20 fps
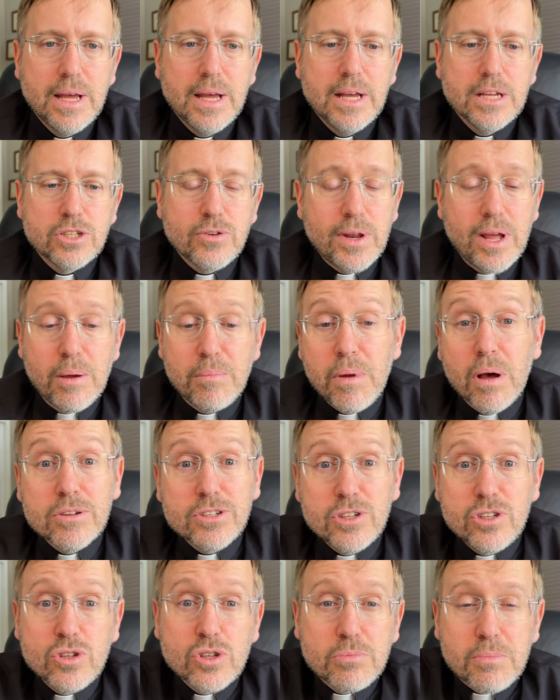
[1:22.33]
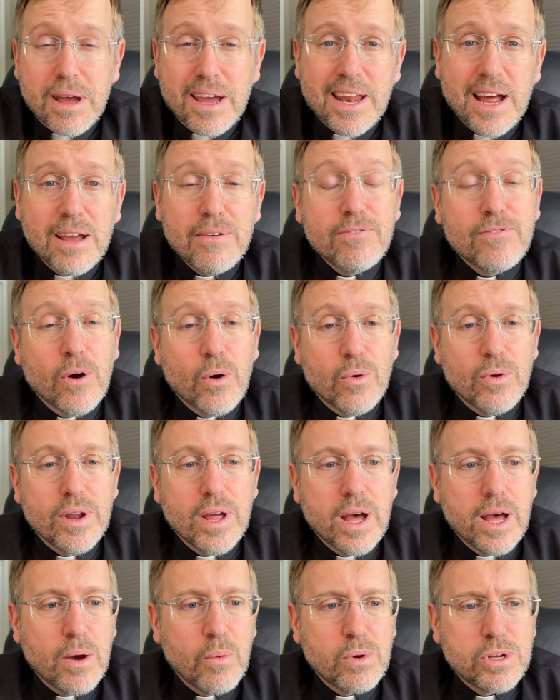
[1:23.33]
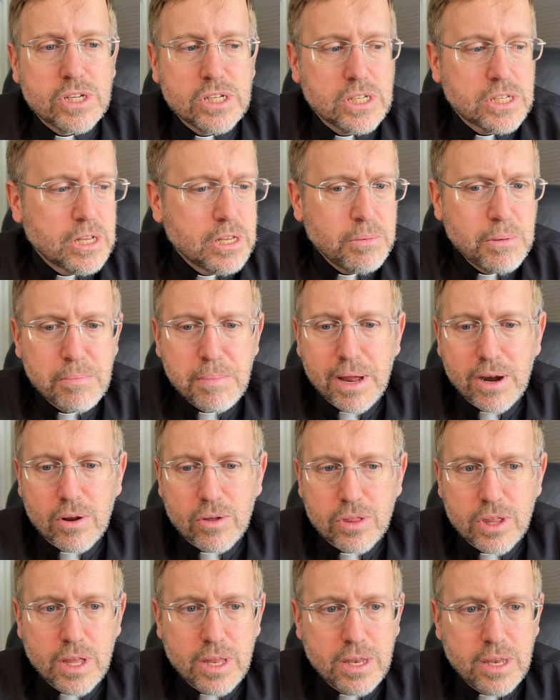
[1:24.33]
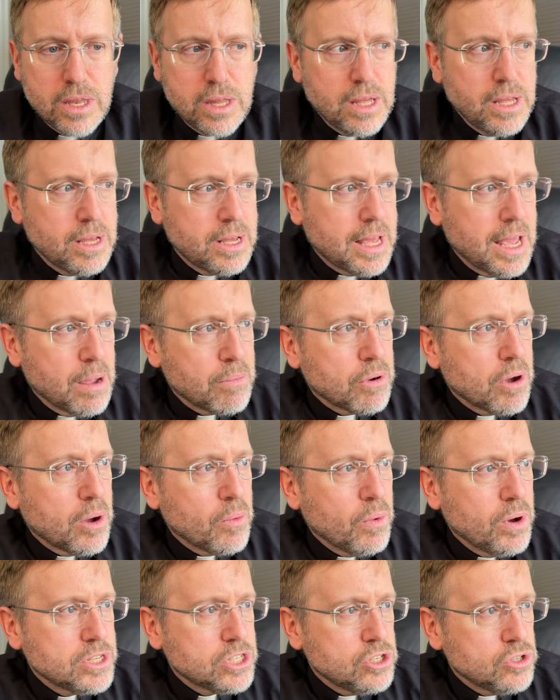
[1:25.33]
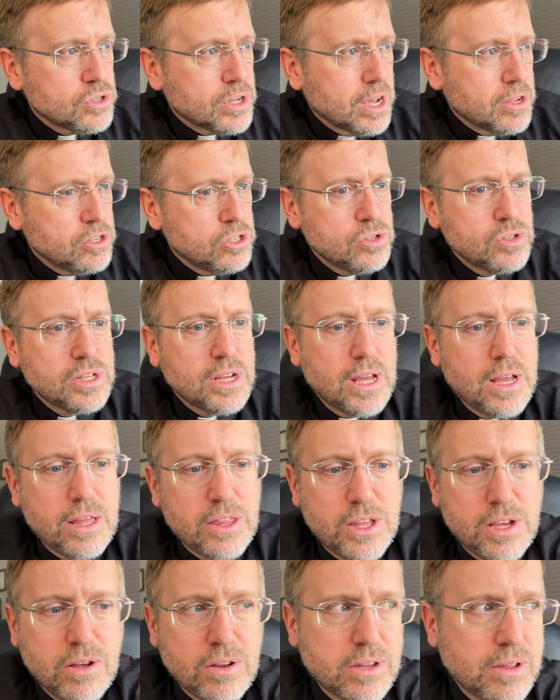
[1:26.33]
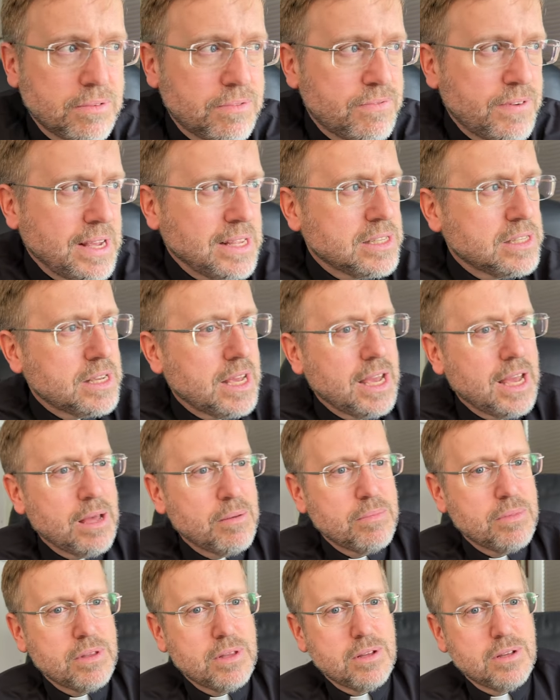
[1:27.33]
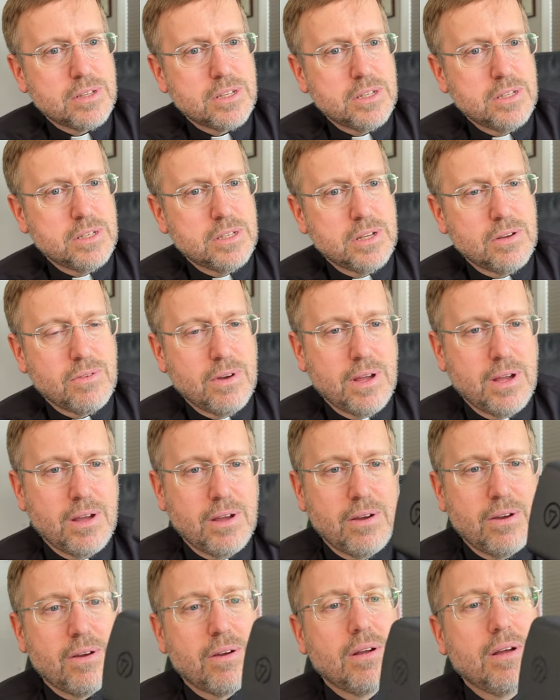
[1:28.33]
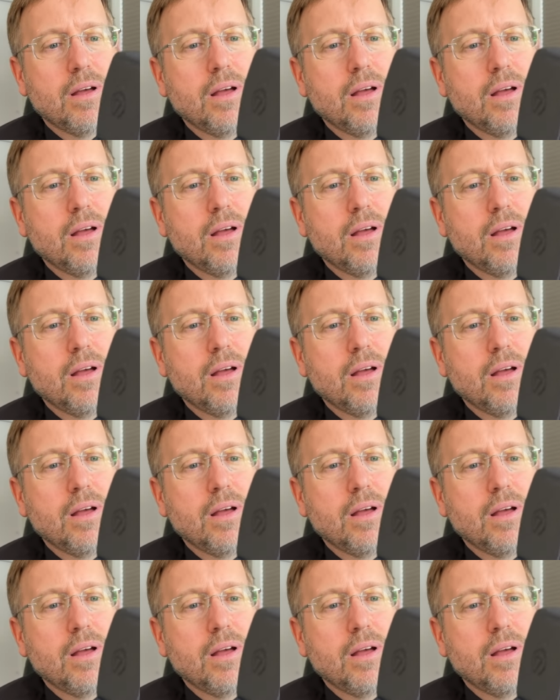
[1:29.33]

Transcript: So anyway, I'm also using my iPhone, which is a little bit better than the camera I was using. I'm using a thing called a face cam. This is it right here,